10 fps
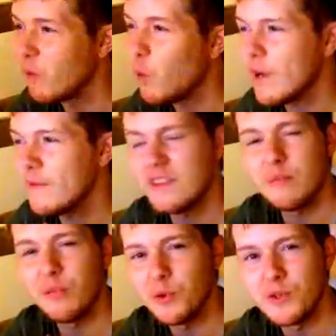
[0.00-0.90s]
whatever is
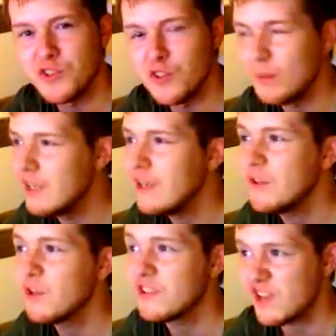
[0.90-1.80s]
important to me. If
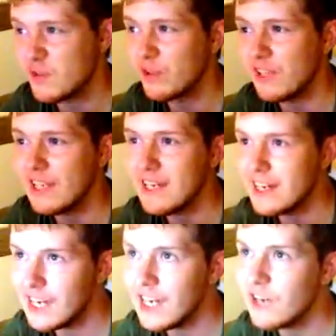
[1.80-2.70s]
you're desperately
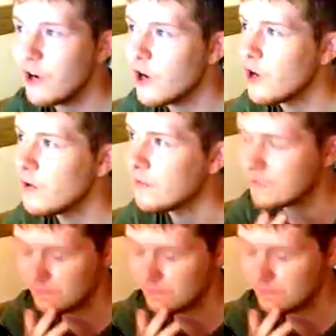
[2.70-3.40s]
in need of